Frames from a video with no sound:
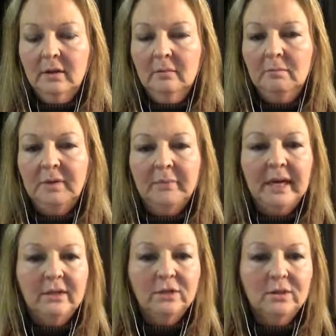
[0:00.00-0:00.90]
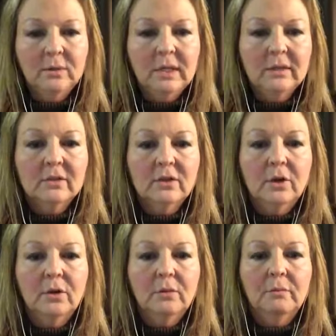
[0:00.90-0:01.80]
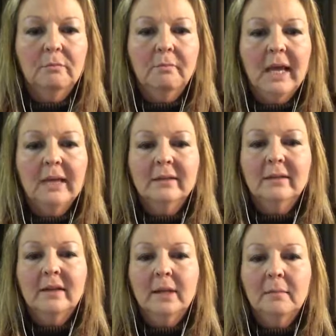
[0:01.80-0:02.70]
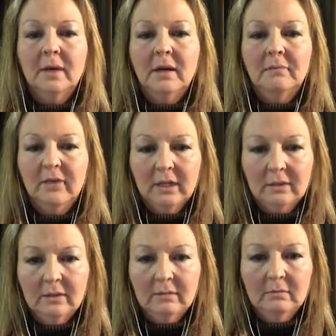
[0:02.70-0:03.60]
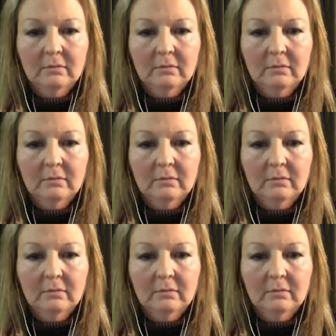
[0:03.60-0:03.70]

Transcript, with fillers: but by doing so, makes them a victim,